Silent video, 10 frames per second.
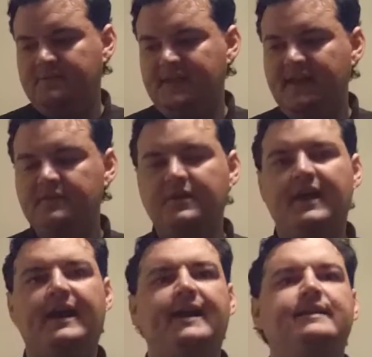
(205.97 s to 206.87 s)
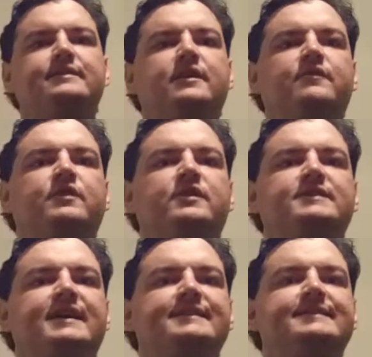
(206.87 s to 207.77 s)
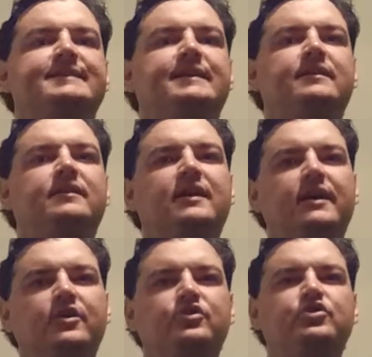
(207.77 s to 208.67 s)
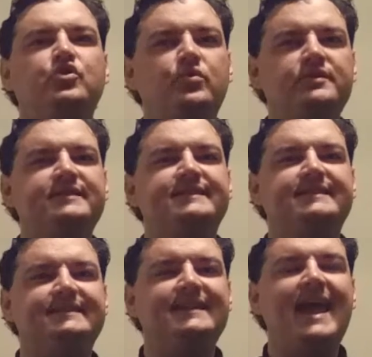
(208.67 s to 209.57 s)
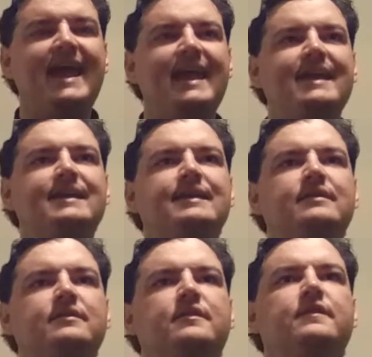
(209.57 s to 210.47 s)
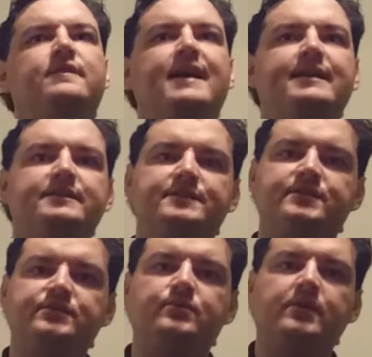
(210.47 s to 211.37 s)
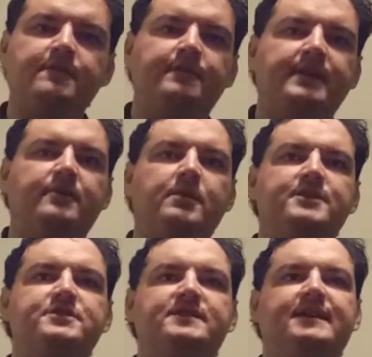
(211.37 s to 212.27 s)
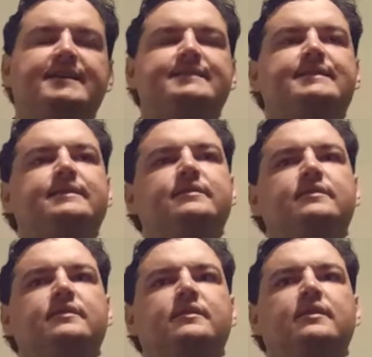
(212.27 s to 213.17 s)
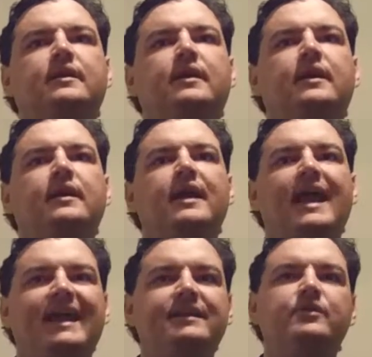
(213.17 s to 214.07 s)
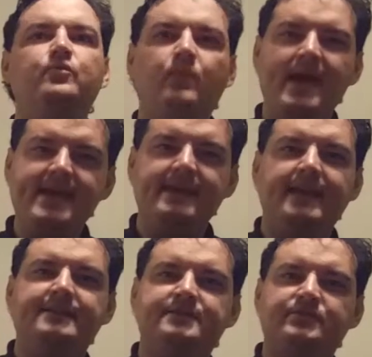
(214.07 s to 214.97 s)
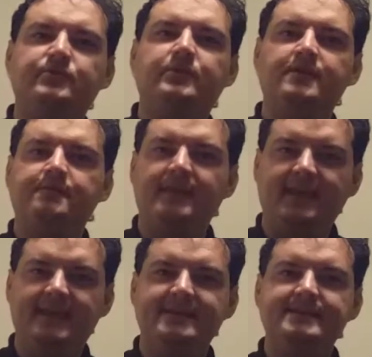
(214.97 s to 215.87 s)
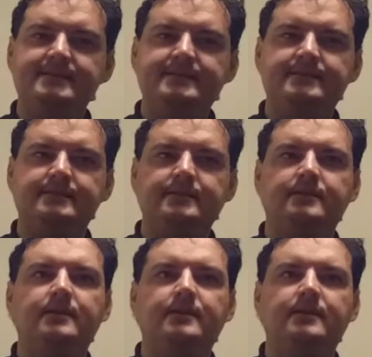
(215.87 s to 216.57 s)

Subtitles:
The other kind of unit testing, you could say that it's sort of integration testing. And in a way, it sort of is.